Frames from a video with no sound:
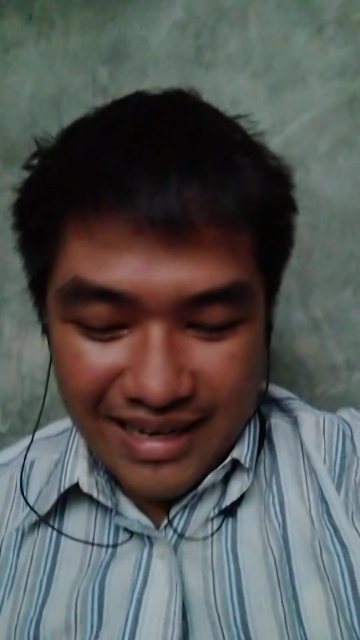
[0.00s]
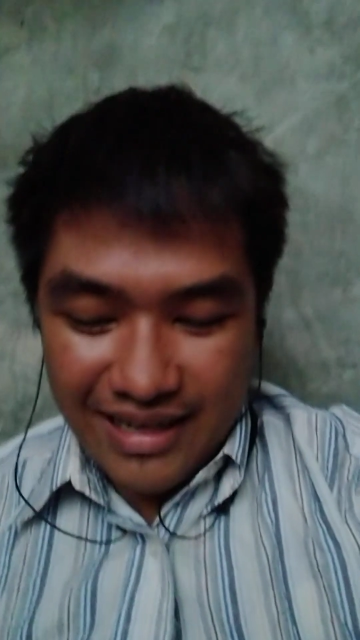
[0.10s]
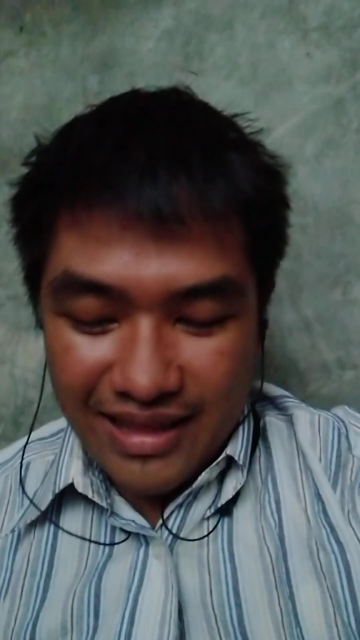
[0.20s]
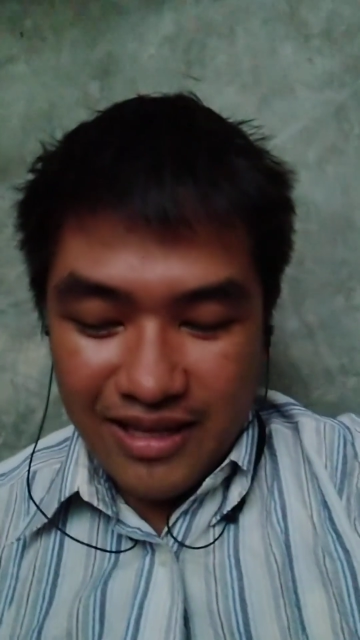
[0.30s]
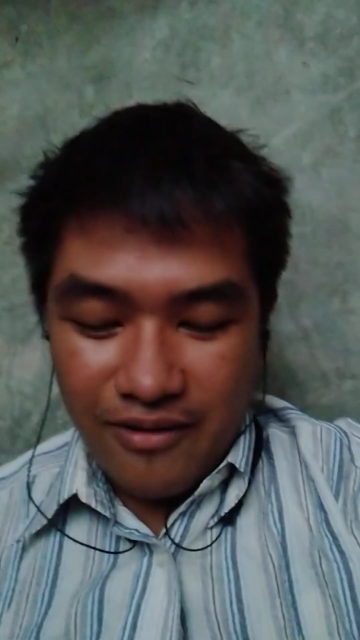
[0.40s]

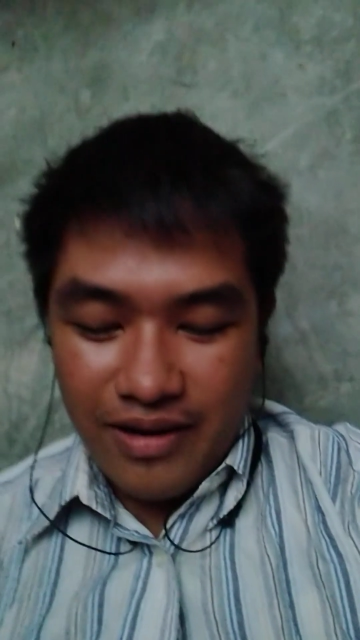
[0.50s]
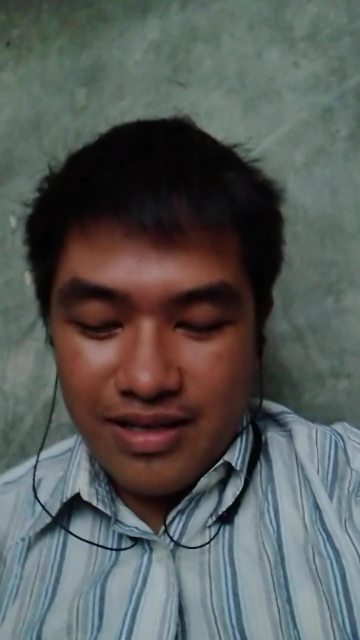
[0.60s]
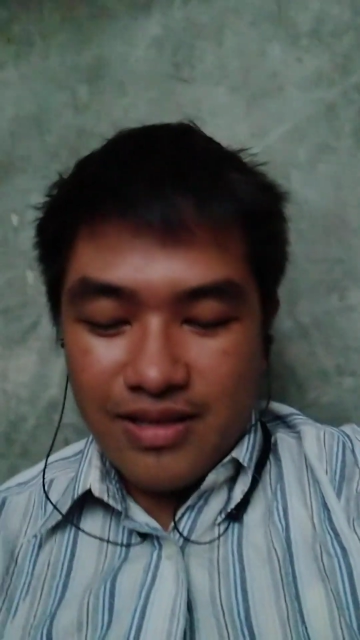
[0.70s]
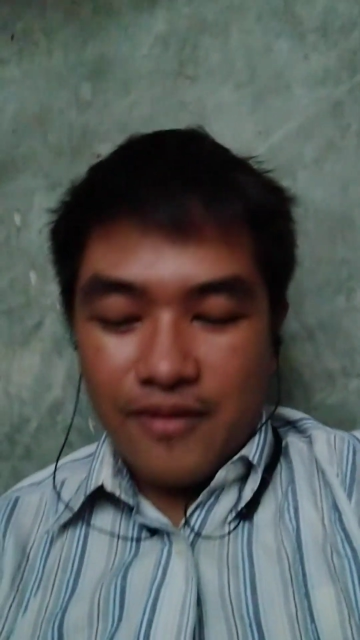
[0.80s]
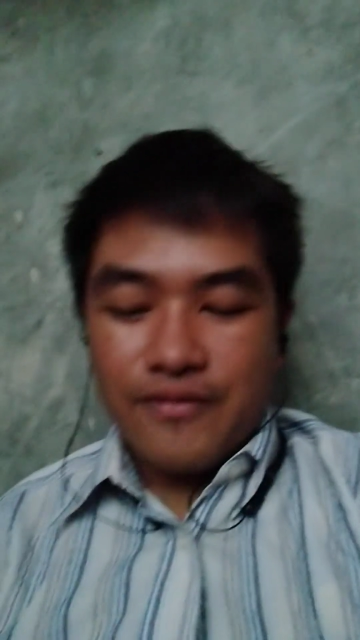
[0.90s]
The
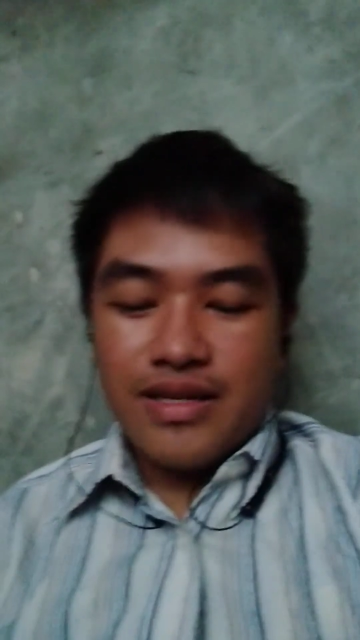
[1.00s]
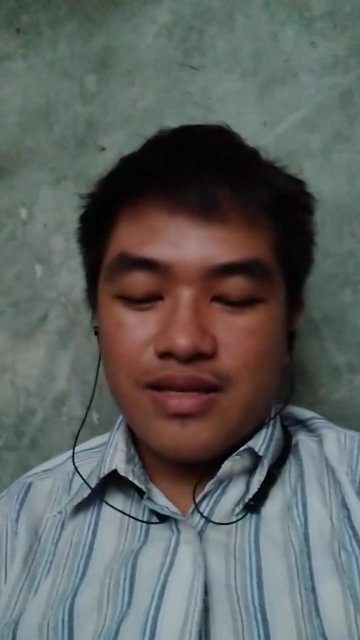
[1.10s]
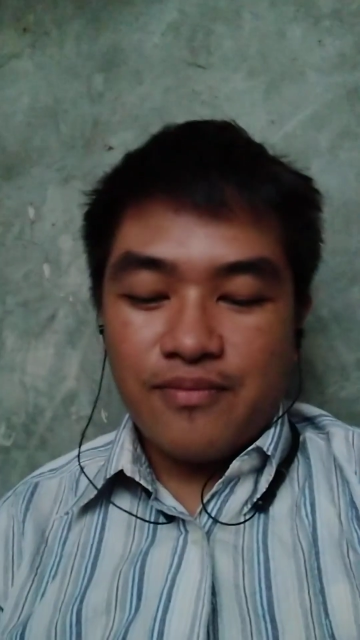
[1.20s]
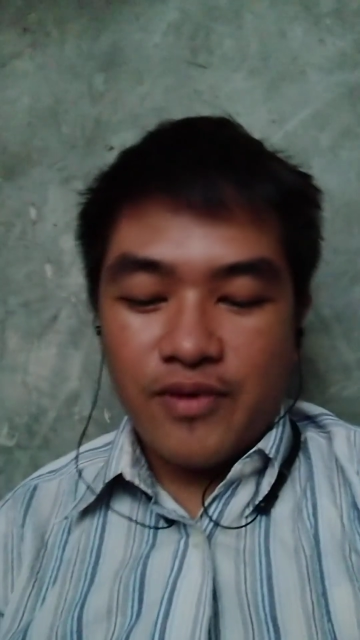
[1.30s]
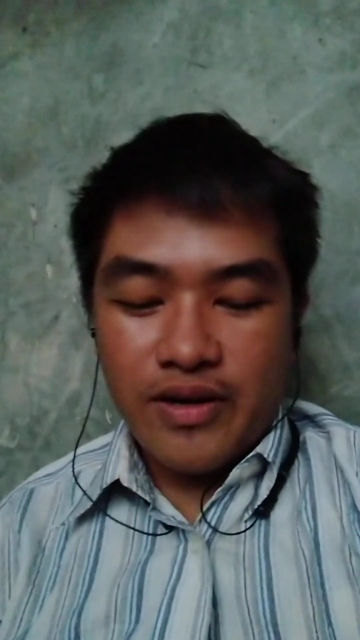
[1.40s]
theorists of
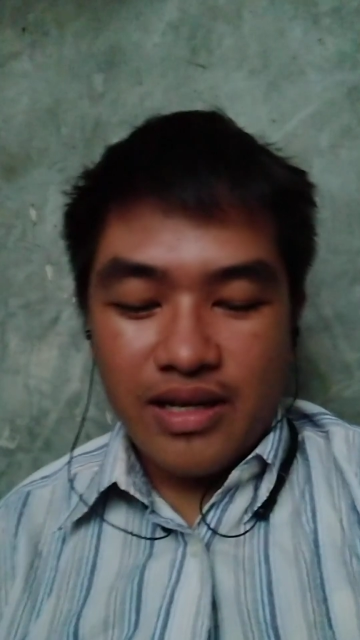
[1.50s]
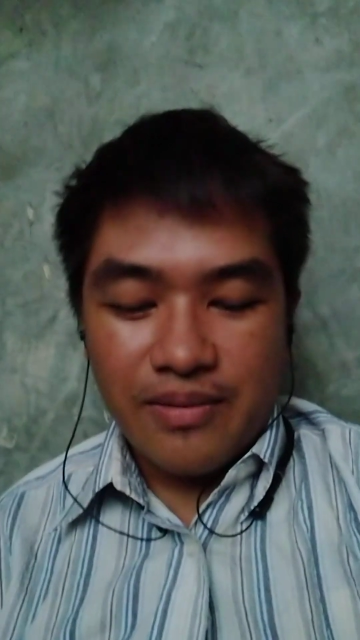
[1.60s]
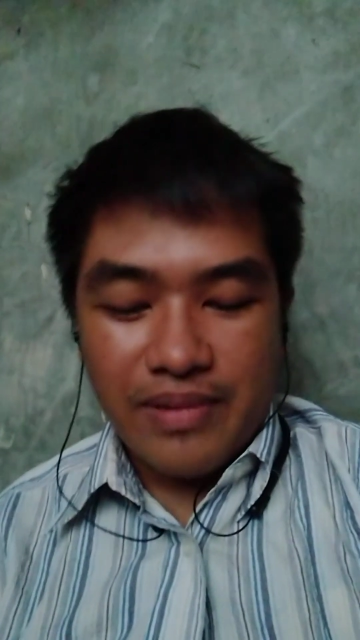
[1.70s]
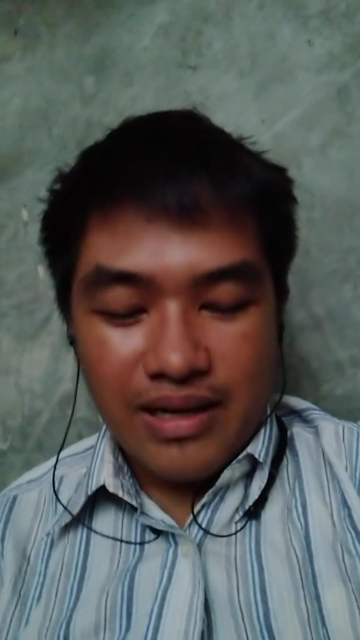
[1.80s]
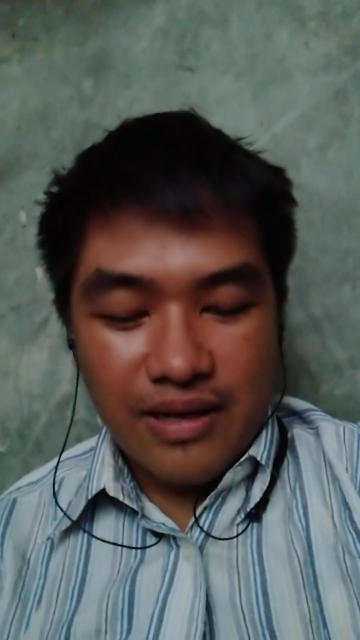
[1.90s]
this
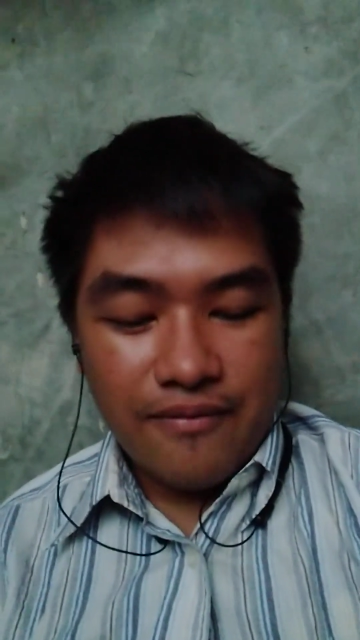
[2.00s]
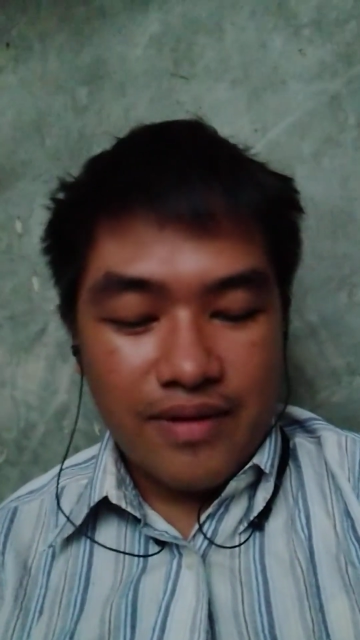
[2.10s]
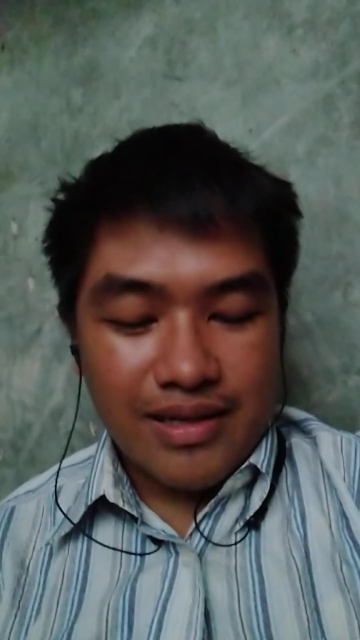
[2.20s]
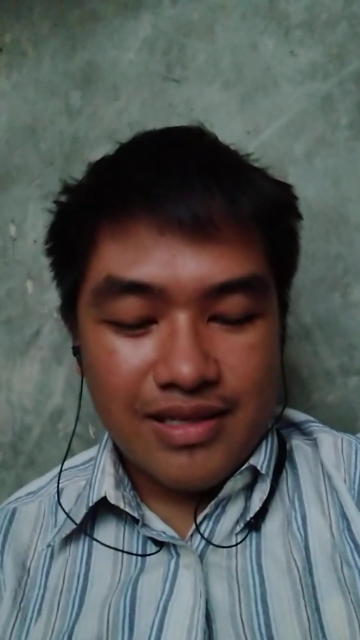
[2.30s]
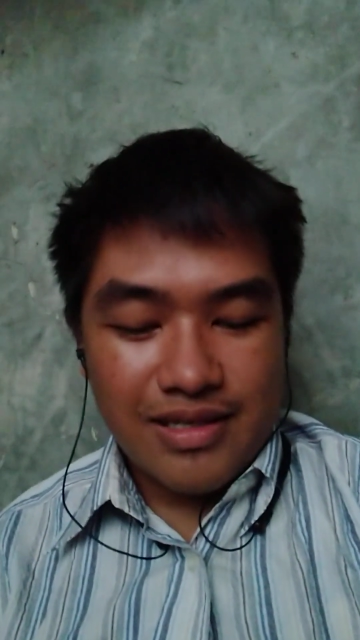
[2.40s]
model believe
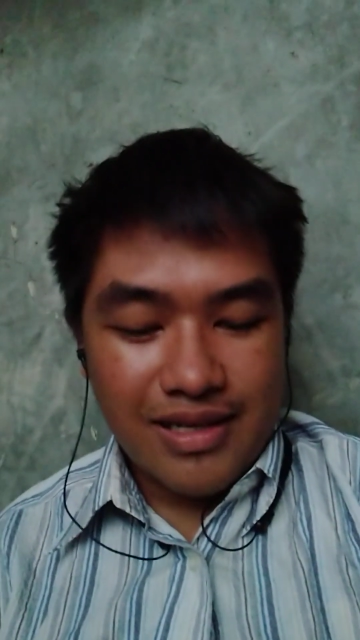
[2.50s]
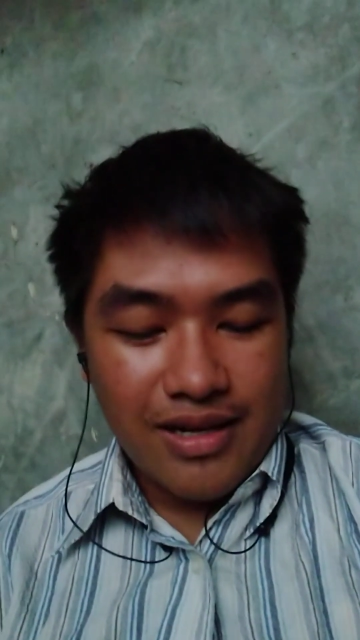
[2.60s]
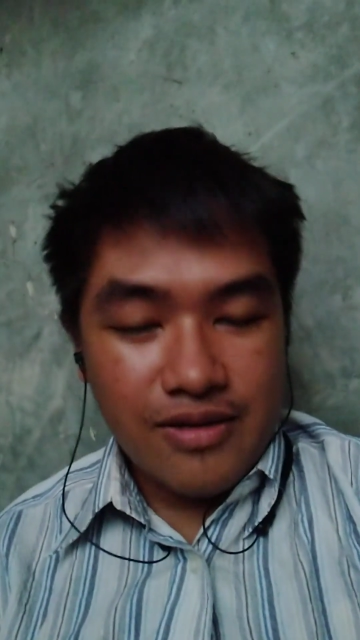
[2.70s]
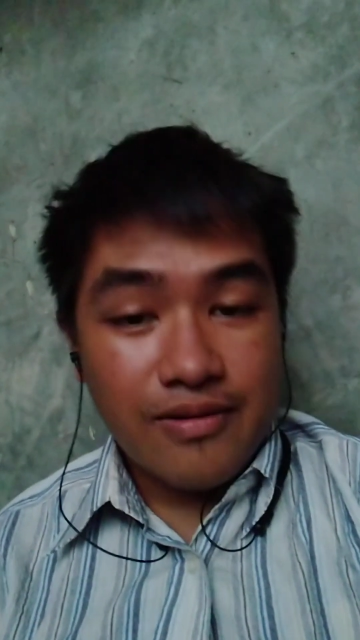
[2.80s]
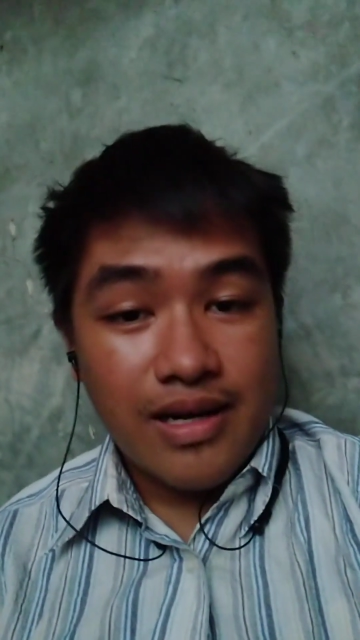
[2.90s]
that
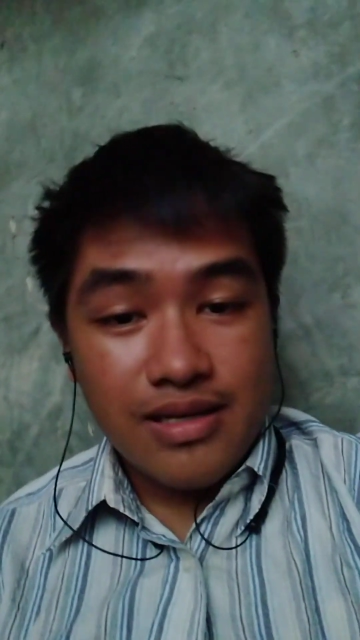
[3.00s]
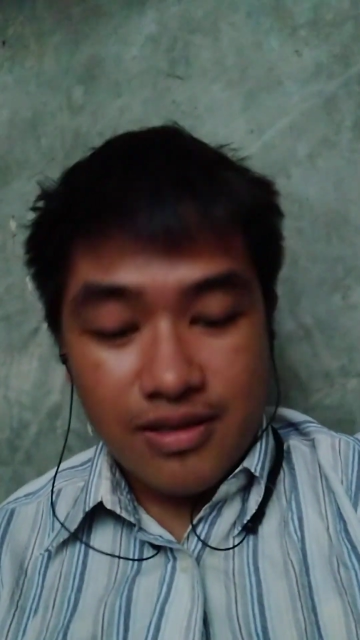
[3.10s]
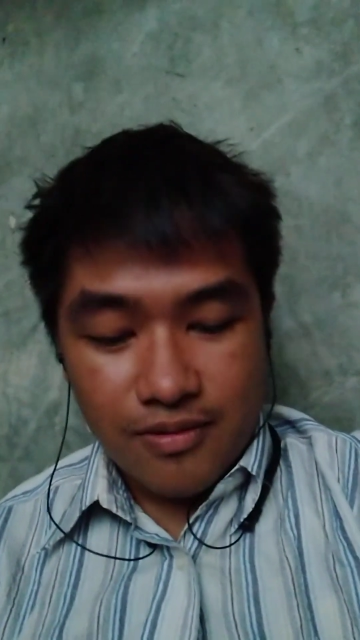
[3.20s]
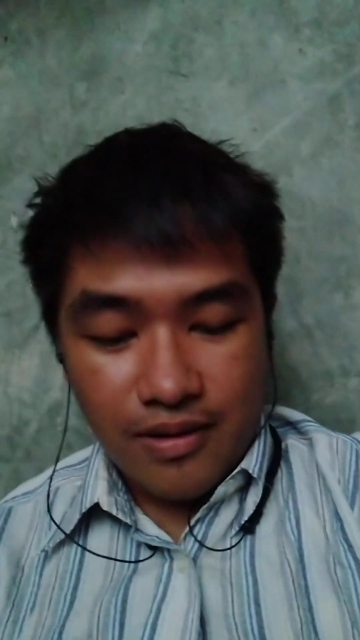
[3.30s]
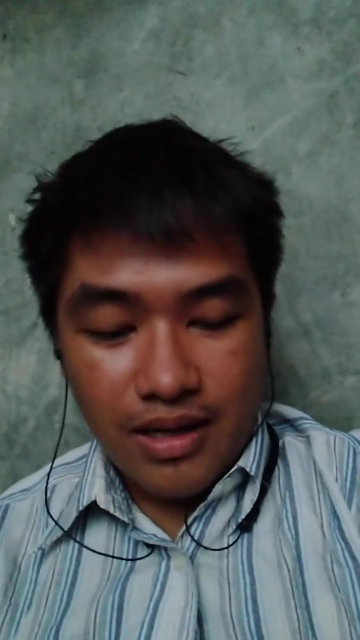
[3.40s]

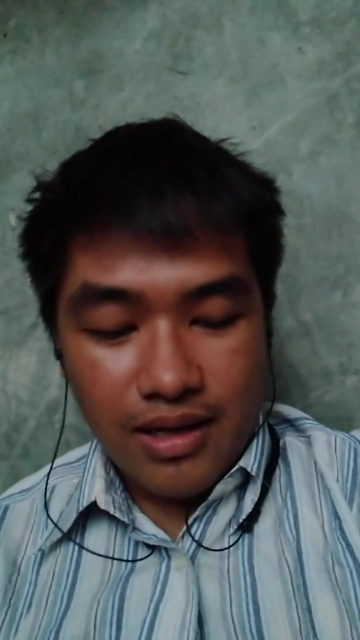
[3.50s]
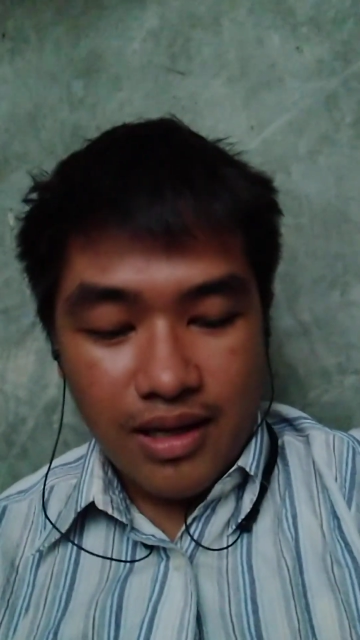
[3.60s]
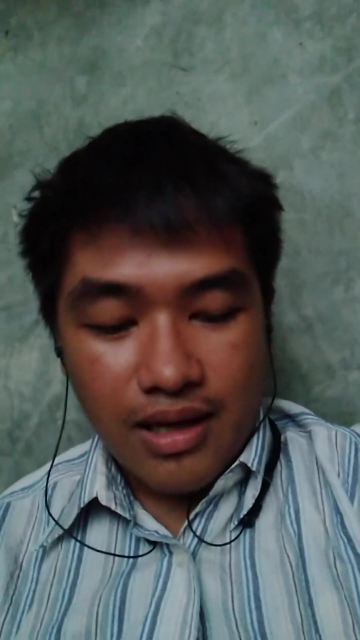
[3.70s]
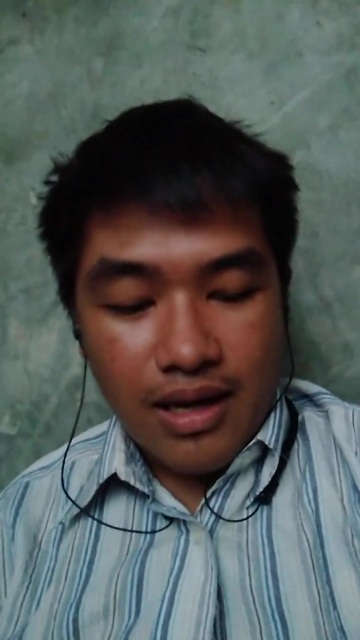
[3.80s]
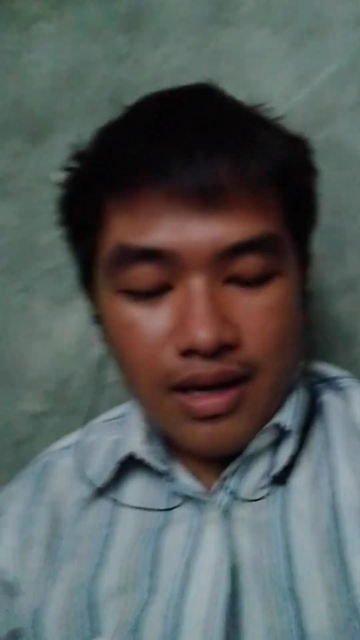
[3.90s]
children's
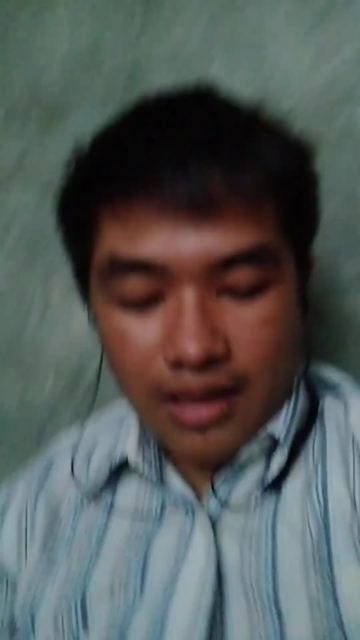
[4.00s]
reading